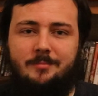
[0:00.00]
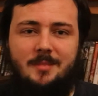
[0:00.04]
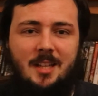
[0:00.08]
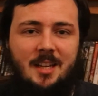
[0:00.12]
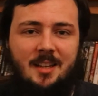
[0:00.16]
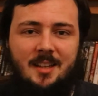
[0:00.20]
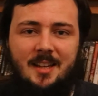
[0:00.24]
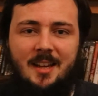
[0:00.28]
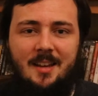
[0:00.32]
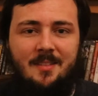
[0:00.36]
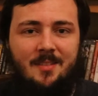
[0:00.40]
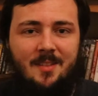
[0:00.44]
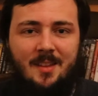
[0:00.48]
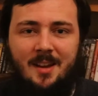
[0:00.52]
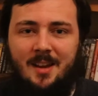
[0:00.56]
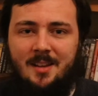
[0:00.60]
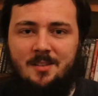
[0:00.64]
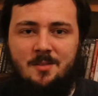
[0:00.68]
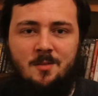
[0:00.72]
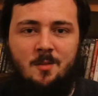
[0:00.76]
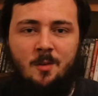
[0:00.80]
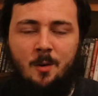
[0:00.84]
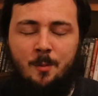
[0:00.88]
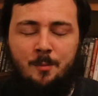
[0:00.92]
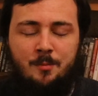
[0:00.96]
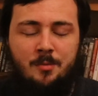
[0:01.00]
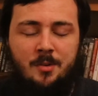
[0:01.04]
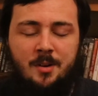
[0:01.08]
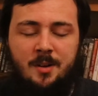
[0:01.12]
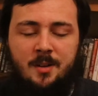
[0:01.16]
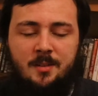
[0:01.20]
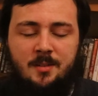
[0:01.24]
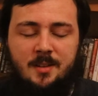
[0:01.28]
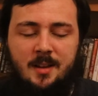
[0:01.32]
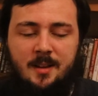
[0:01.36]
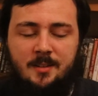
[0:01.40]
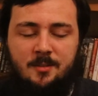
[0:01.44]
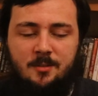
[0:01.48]
again, that is not
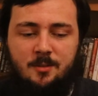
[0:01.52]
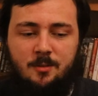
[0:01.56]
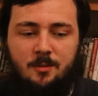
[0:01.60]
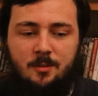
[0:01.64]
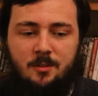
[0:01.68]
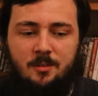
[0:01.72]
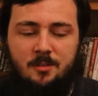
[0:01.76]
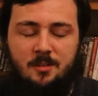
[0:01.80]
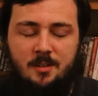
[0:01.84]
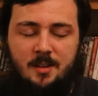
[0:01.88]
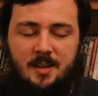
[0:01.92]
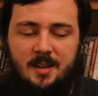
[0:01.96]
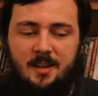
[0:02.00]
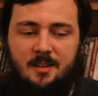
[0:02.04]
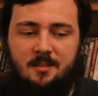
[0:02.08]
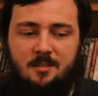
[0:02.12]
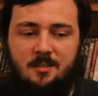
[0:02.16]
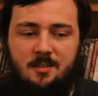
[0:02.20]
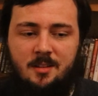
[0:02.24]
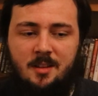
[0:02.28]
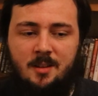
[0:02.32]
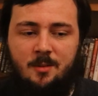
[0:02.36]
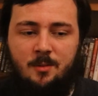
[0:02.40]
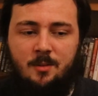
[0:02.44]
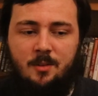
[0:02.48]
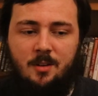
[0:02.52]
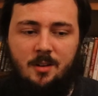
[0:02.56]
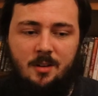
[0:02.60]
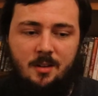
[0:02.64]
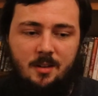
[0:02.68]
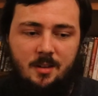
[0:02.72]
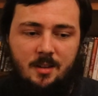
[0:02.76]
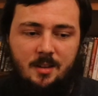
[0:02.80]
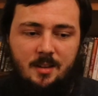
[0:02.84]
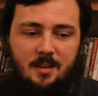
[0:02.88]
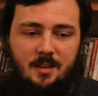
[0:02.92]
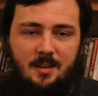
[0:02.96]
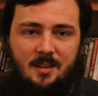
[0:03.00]
praise at all, because I hated that one,
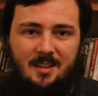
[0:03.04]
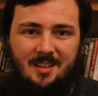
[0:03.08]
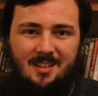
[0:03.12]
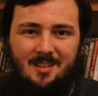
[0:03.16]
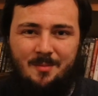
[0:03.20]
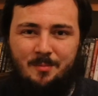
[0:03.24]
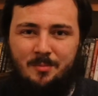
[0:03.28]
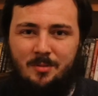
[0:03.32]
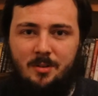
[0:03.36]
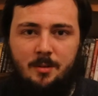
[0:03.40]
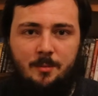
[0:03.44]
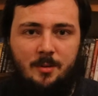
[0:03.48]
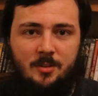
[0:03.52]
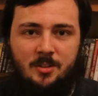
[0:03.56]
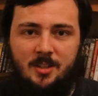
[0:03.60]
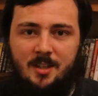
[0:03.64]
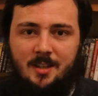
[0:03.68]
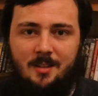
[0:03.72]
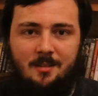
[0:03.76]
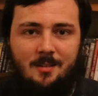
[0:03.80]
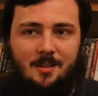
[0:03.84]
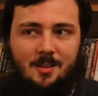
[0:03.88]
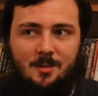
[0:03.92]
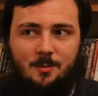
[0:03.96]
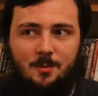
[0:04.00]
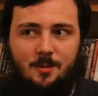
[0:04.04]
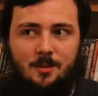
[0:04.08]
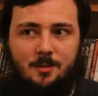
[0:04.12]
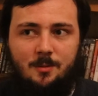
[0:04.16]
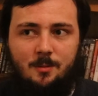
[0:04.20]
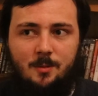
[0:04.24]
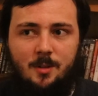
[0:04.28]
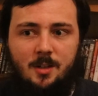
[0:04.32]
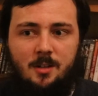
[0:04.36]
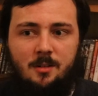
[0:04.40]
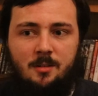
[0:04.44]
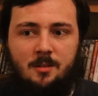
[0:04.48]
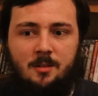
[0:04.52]
and I pretty much hated this one as
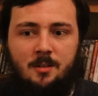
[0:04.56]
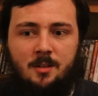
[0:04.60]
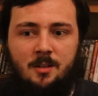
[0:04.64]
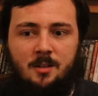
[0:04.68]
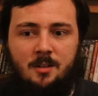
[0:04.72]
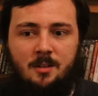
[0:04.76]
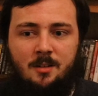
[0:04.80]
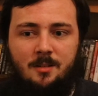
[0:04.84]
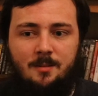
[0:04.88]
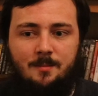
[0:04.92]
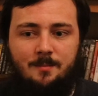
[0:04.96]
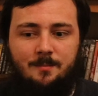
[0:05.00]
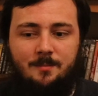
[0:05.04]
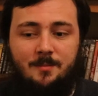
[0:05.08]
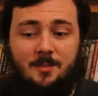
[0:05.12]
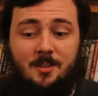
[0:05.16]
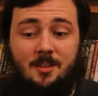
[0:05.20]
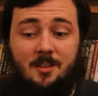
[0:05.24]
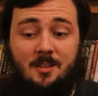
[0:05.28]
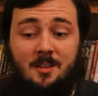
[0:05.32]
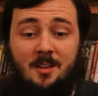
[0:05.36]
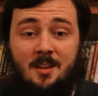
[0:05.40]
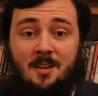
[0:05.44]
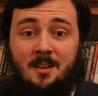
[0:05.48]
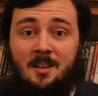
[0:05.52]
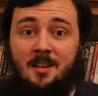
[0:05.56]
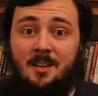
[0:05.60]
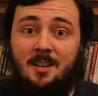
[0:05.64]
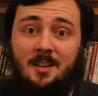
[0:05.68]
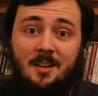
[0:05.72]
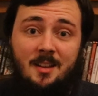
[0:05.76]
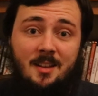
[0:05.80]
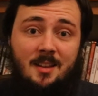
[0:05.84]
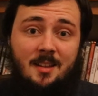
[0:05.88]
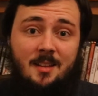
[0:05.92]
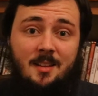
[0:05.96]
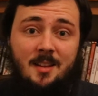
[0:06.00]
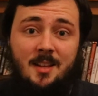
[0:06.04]
well. So yeah,
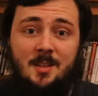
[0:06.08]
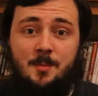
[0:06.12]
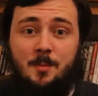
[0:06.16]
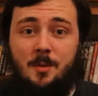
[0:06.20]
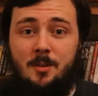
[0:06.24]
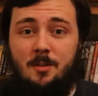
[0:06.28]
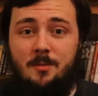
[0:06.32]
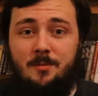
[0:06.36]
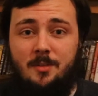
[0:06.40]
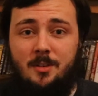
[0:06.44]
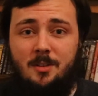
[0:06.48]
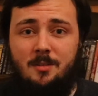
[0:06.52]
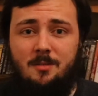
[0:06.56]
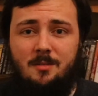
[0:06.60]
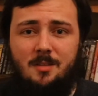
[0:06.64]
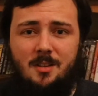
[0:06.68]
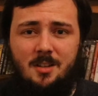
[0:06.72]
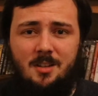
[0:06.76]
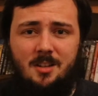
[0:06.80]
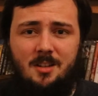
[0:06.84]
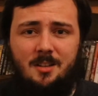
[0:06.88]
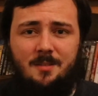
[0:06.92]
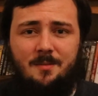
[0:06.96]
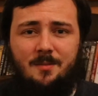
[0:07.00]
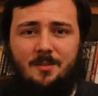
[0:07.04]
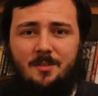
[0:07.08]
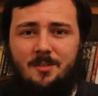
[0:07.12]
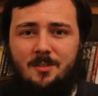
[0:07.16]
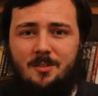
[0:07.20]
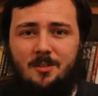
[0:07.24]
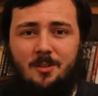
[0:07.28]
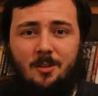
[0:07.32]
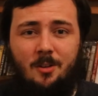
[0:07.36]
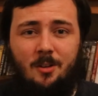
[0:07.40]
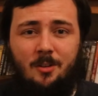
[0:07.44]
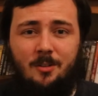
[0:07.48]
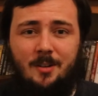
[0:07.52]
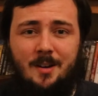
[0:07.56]
there's my review.
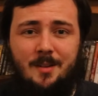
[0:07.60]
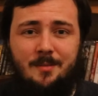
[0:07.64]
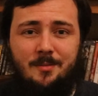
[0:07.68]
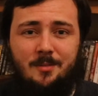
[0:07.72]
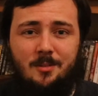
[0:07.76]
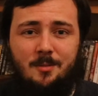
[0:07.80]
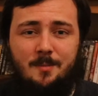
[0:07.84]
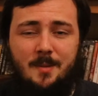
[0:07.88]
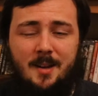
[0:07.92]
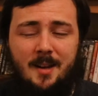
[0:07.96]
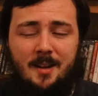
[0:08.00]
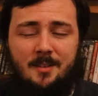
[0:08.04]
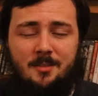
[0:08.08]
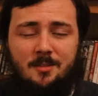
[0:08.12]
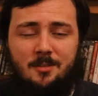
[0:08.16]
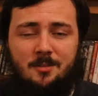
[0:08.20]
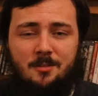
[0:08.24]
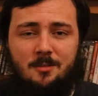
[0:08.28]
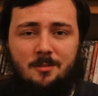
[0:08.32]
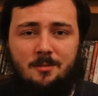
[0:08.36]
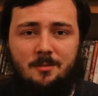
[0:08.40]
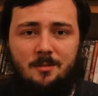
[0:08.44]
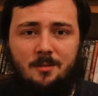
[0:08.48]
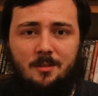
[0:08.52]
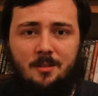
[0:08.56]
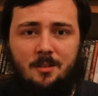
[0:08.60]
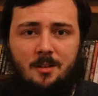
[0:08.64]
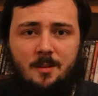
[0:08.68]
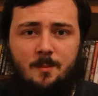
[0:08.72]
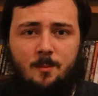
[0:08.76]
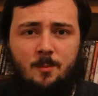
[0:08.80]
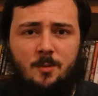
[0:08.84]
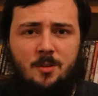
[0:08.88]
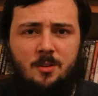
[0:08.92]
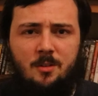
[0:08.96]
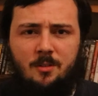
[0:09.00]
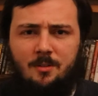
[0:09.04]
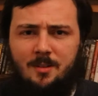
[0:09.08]
Not a great film at all.
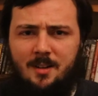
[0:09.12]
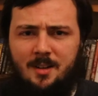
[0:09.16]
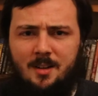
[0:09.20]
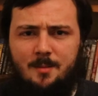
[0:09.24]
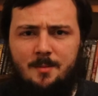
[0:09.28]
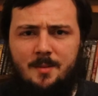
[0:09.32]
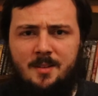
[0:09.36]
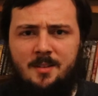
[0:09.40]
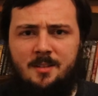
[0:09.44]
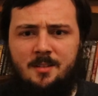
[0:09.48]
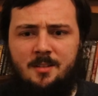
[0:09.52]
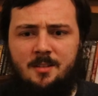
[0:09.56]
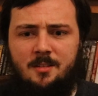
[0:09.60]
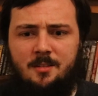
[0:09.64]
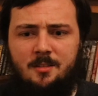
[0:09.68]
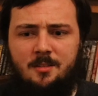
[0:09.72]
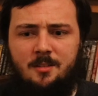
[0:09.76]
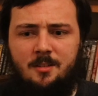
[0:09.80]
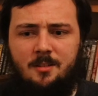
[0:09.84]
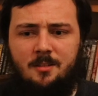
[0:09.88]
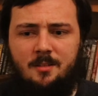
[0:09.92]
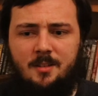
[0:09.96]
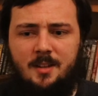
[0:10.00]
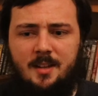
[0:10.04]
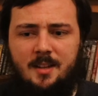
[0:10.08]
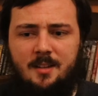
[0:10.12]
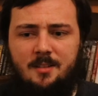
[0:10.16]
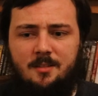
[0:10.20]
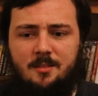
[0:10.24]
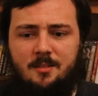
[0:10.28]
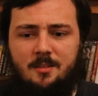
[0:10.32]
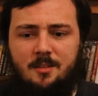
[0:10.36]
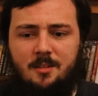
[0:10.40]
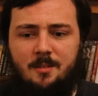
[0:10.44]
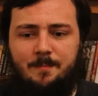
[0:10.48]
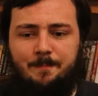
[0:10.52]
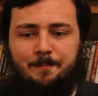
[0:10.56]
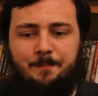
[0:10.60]
Would not recommend it, you know.
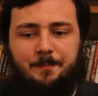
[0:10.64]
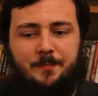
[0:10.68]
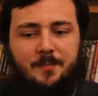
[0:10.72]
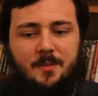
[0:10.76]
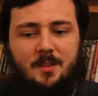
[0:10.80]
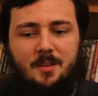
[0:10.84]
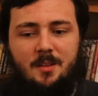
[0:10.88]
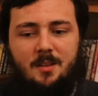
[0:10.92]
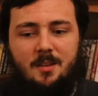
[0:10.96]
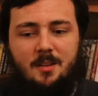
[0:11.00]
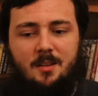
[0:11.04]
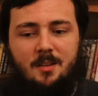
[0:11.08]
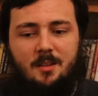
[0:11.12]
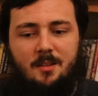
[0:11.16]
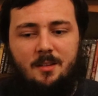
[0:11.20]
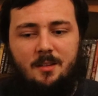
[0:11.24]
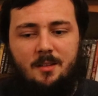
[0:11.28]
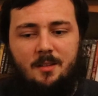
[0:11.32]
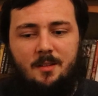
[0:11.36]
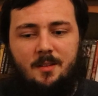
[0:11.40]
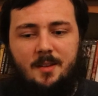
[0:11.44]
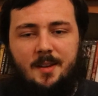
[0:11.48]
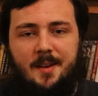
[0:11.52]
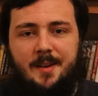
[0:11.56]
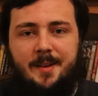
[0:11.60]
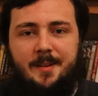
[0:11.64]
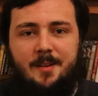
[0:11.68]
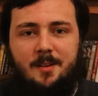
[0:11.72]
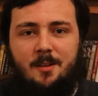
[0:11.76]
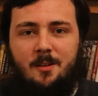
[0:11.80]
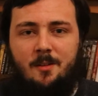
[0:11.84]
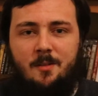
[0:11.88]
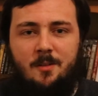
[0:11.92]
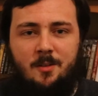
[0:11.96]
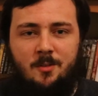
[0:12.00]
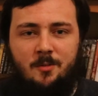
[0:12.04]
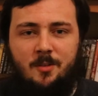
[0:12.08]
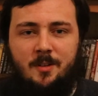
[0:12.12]
And yeah, you
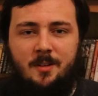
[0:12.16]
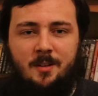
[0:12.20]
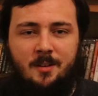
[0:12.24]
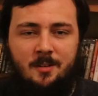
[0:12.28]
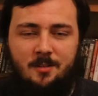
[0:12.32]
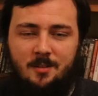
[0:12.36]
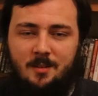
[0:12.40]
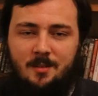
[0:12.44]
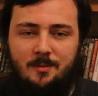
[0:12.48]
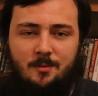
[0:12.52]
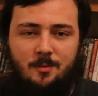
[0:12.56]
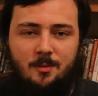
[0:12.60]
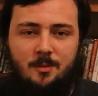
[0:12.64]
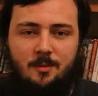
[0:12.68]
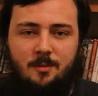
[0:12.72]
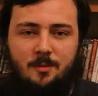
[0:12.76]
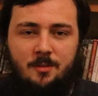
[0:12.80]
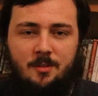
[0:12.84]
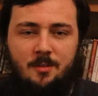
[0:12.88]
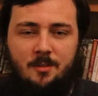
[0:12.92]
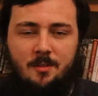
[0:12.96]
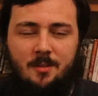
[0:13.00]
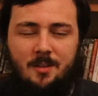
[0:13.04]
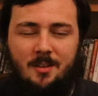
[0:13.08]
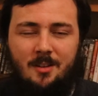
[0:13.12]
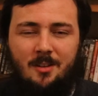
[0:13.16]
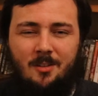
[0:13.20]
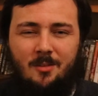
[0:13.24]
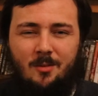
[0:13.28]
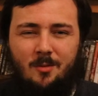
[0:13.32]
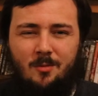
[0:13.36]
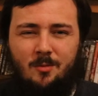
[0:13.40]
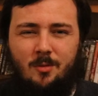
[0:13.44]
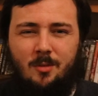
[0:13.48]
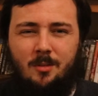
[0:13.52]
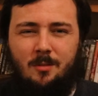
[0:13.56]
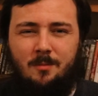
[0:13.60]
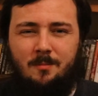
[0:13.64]
know, the critics and everyone, you know, they are
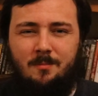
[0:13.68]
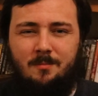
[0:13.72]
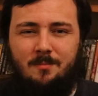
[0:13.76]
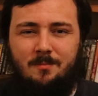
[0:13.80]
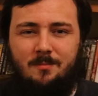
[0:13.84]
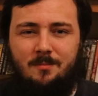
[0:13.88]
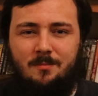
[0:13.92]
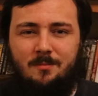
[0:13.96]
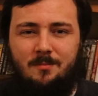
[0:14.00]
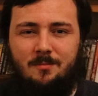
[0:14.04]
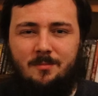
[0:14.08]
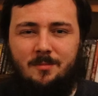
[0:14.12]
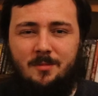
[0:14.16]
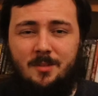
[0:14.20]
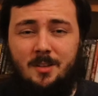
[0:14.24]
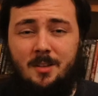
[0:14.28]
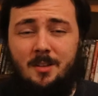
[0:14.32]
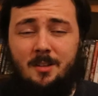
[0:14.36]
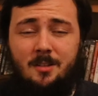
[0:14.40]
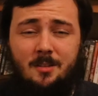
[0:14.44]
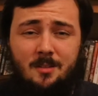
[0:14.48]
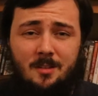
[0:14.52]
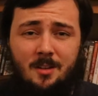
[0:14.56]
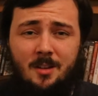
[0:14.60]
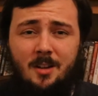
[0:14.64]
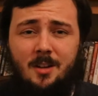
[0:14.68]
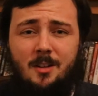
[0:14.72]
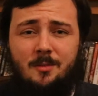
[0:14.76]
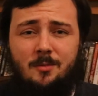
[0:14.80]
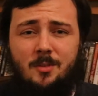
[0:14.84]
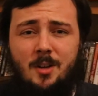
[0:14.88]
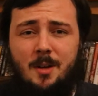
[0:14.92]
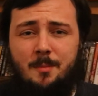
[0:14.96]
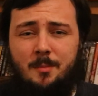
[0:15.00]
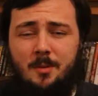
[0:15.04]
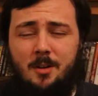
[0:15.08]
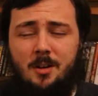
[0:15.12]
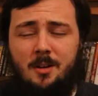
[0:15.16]
on the kind of
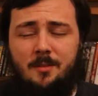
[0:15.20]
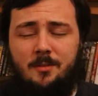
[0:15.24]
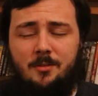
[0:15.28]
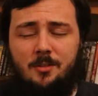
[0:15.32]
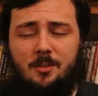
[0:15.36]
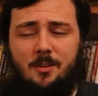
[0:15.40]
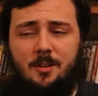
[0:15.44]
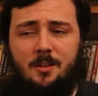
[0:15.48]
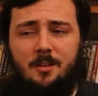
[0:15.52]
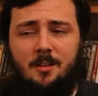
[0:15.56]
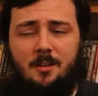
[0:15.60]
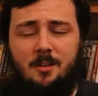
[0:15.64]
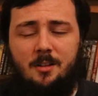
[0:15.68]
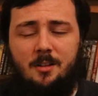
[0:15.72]
right path. Sorry,